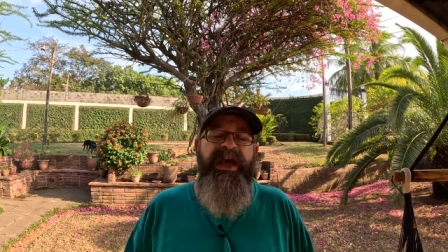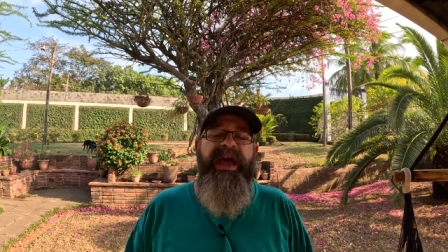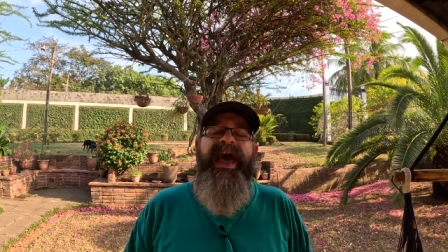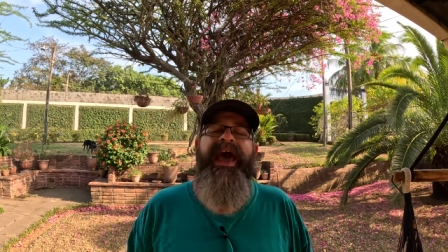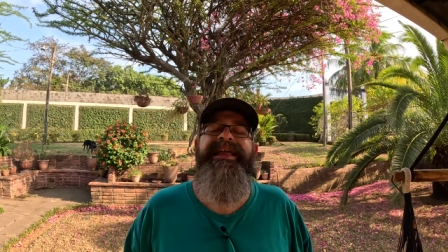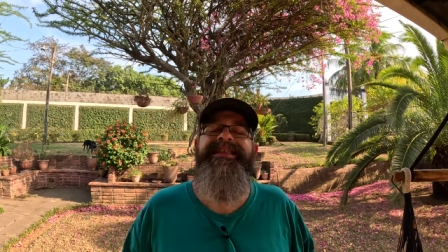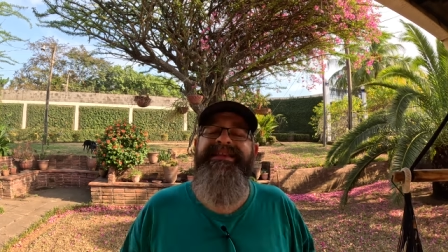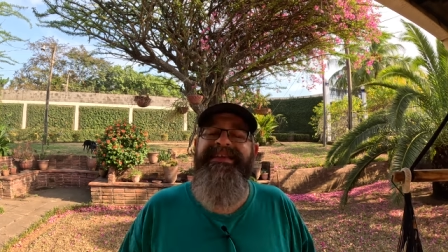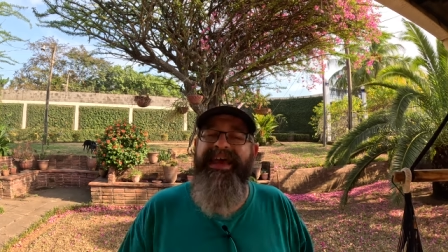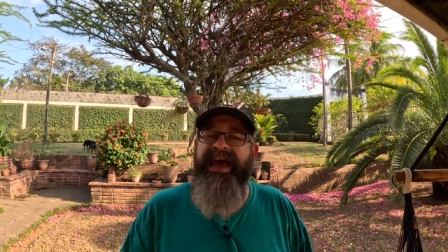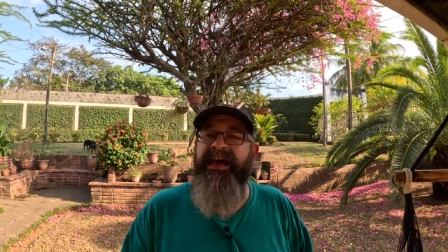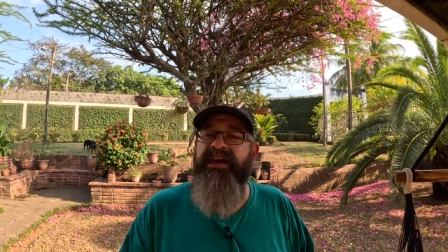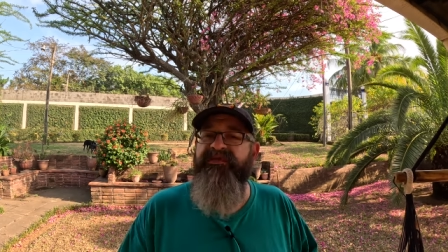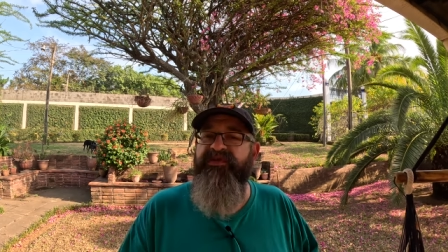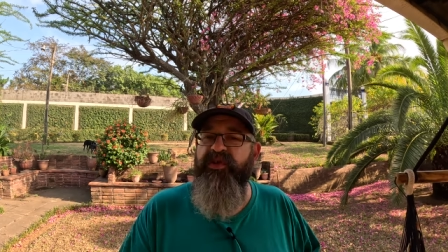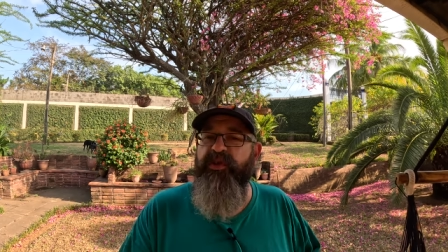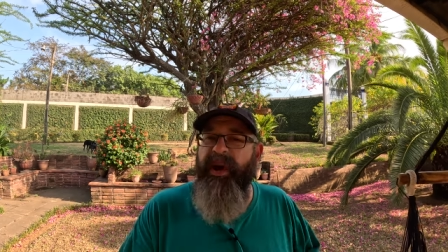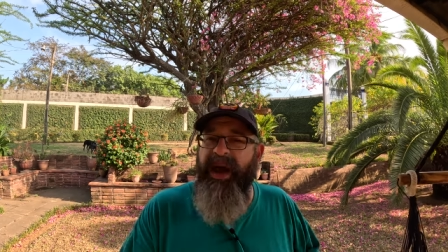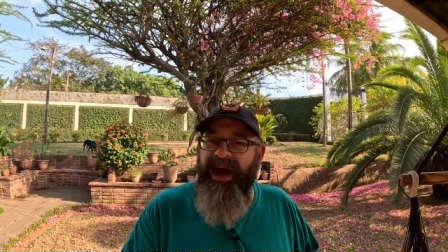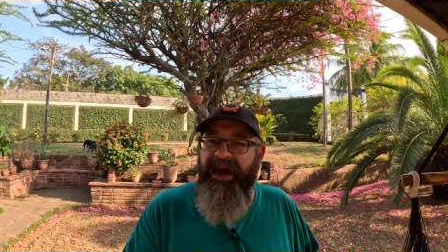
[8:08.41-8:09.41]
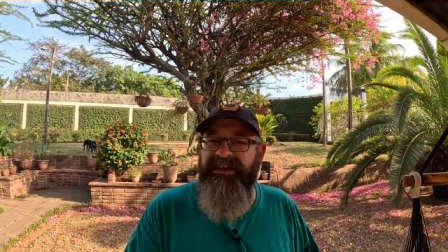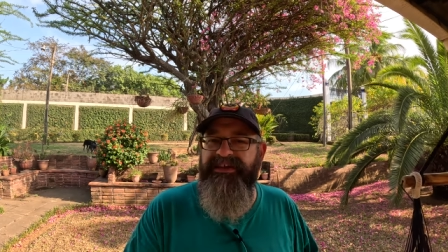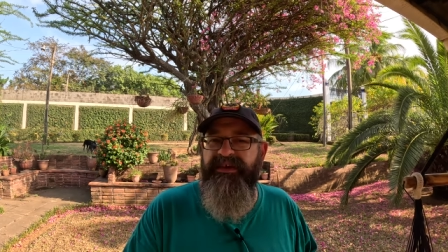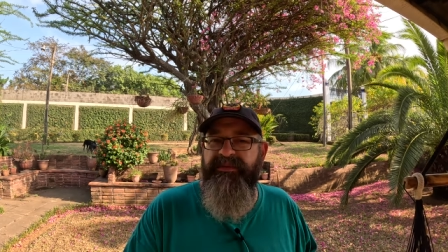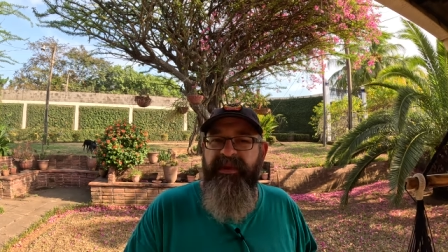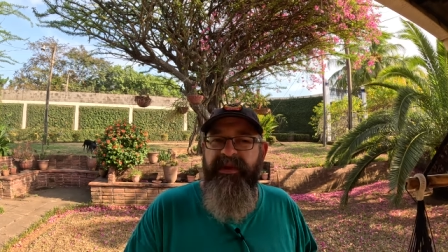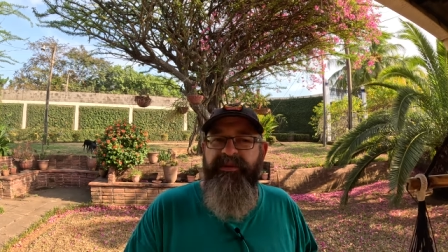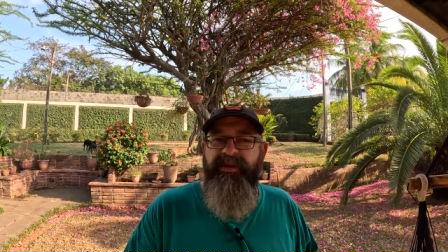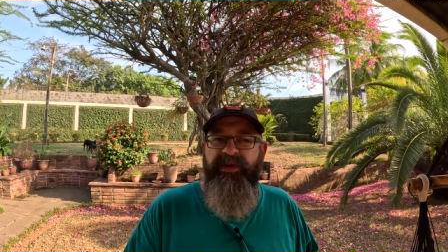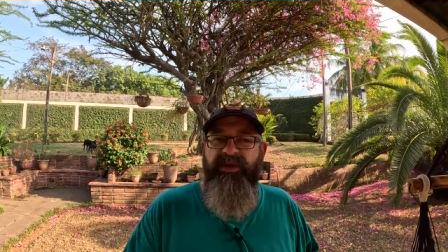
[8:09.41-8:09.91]
And yet, if you ask
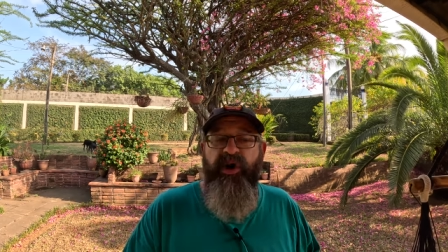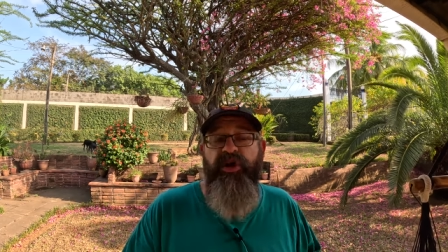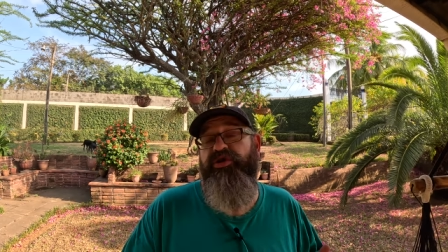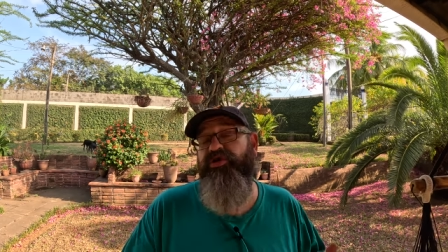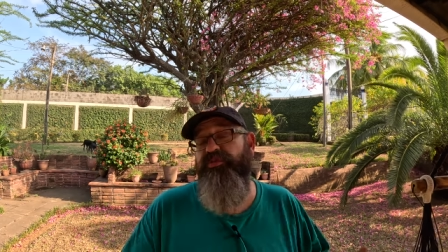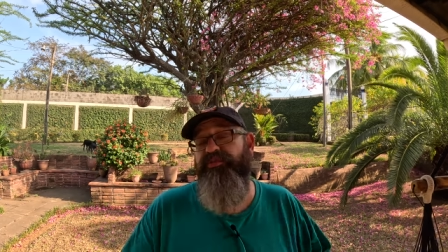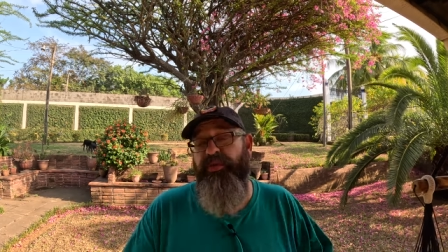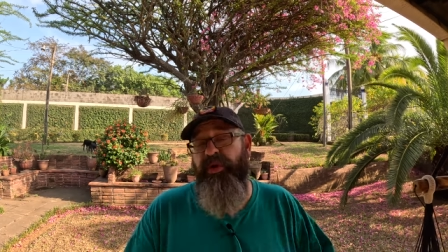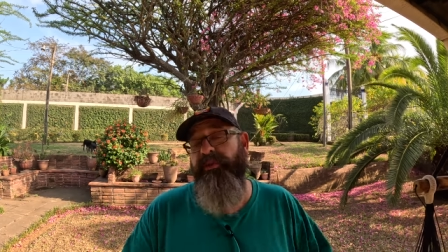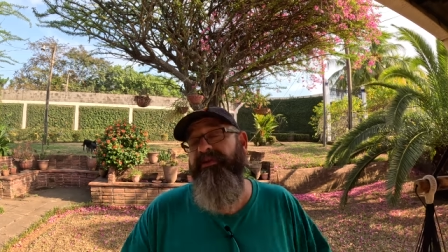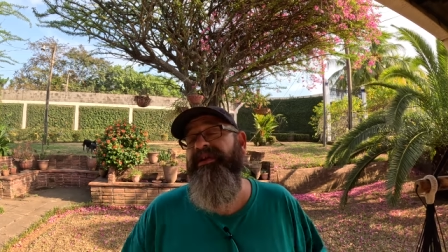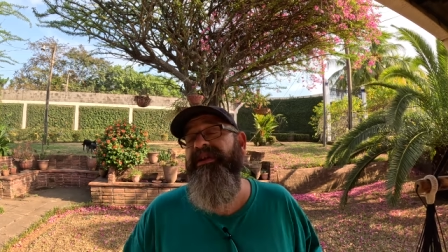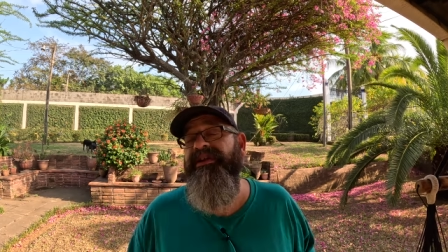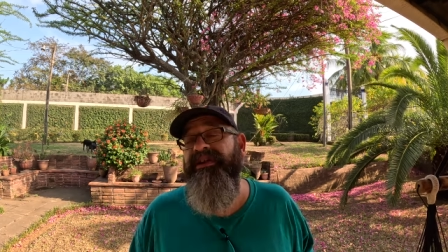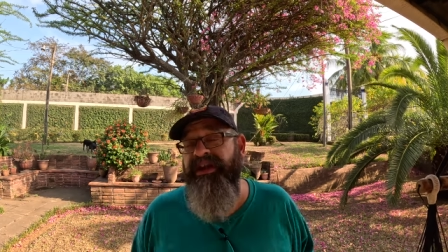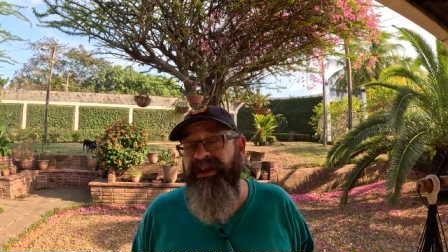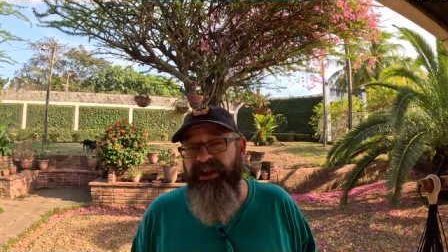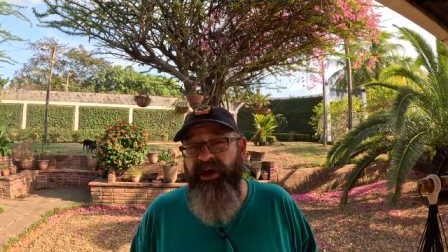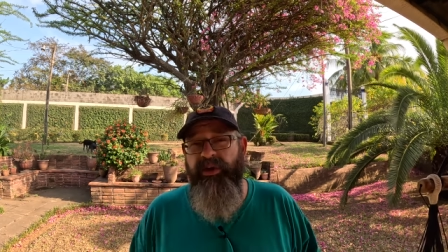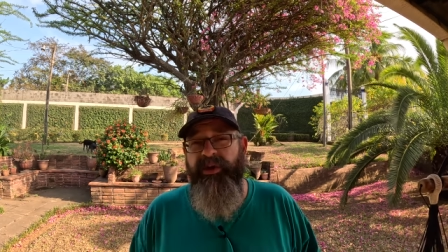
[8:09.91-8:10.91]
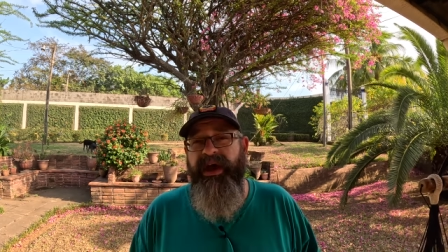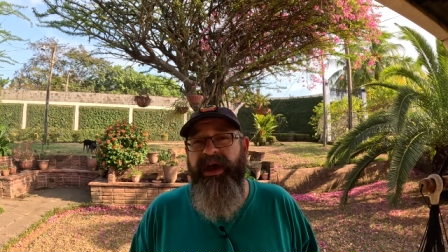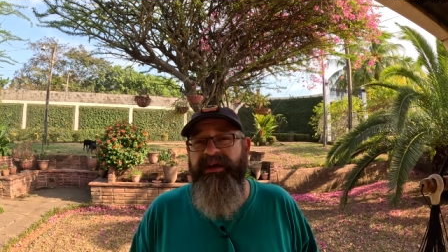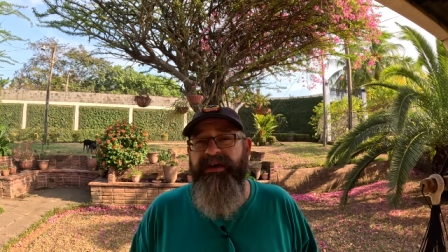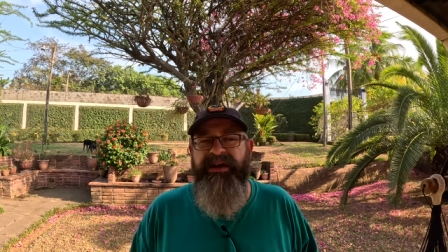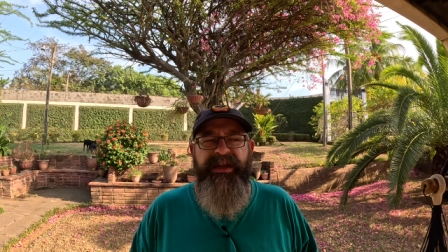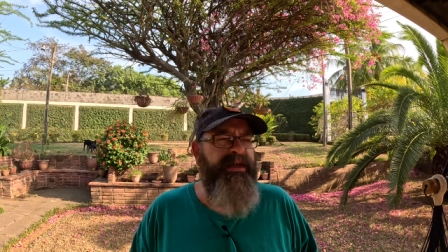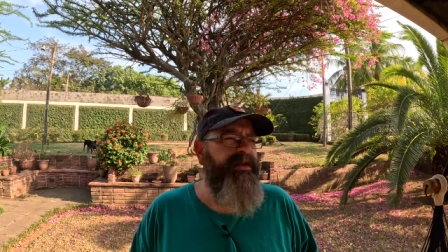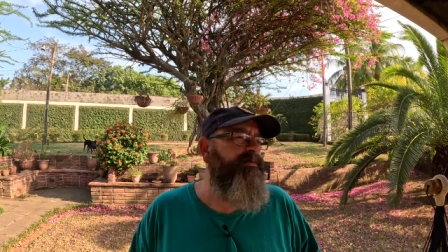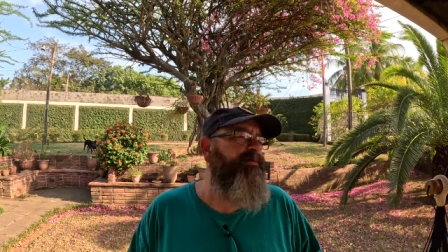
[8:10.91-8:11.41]
people, are you permanently
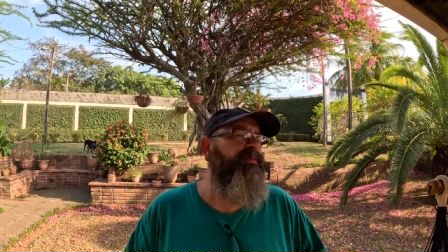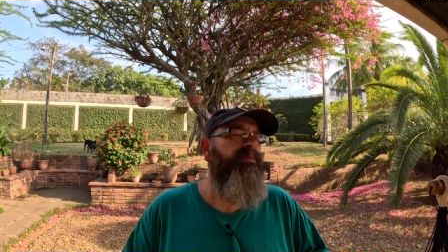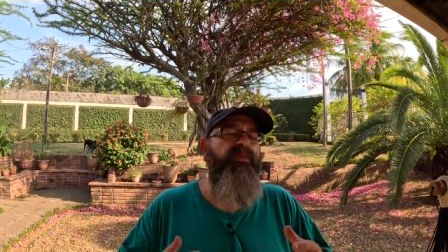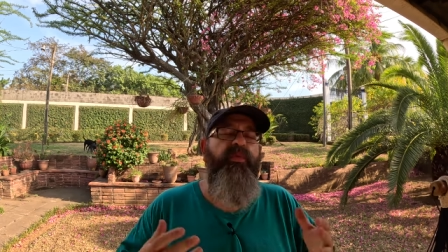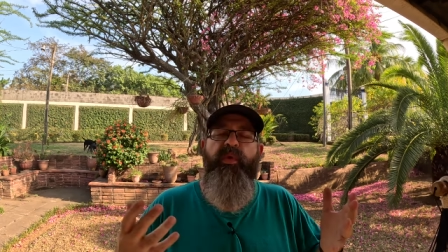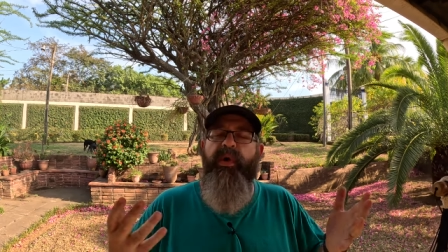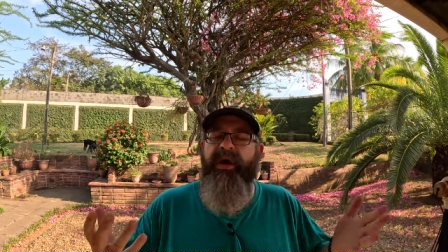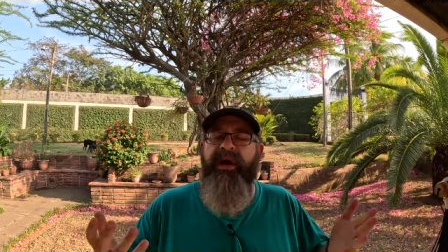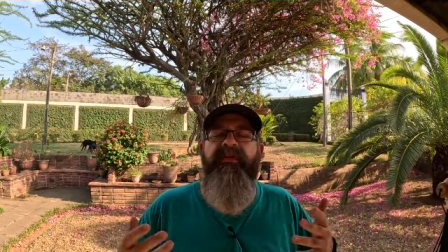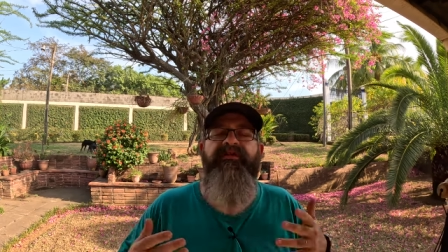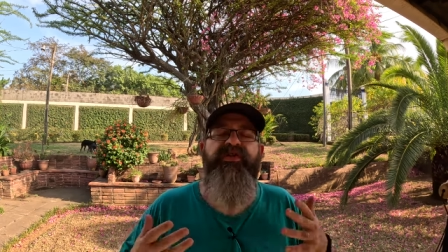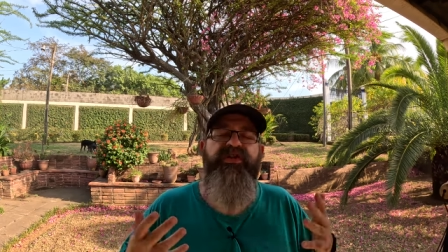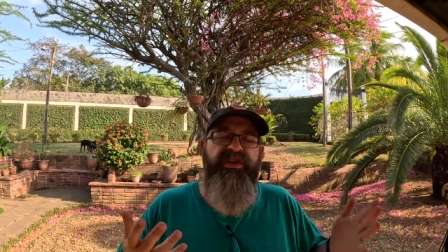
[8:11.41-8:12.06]
located in wherever,